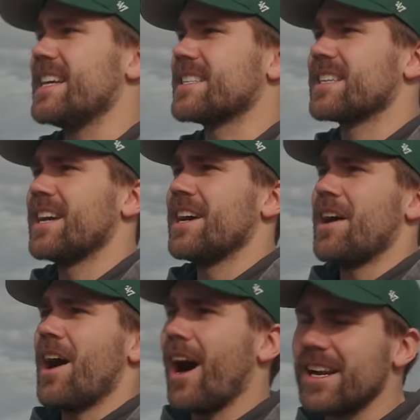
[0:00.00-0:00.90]
is
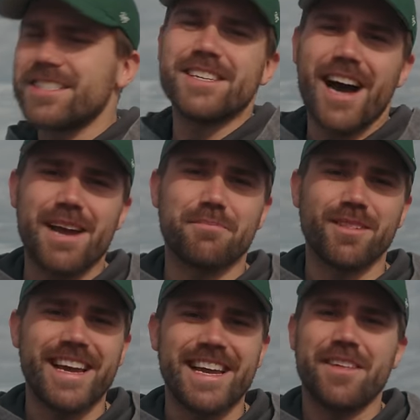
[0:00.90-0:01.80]

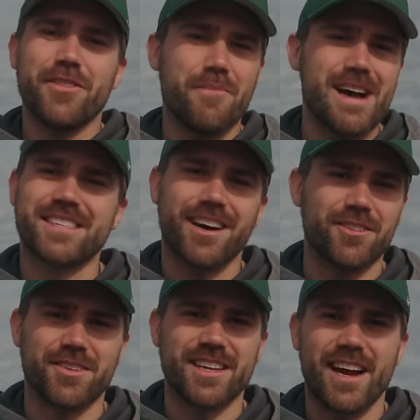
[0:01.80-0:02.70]
undeniably the best
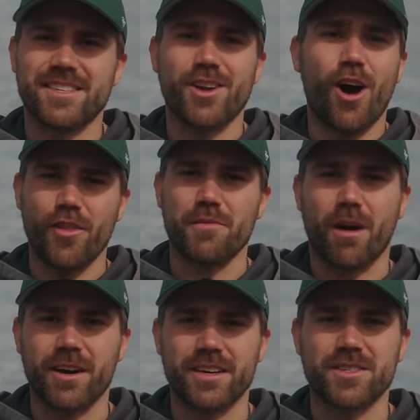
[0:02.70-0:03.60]
color science on the
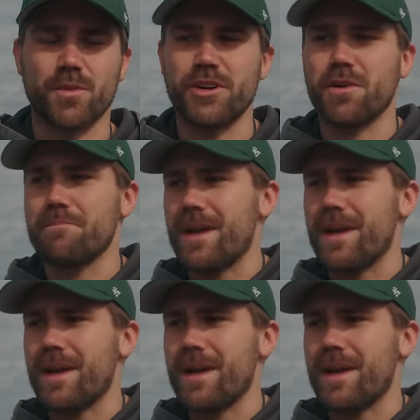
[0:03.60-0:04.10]
market. So when you're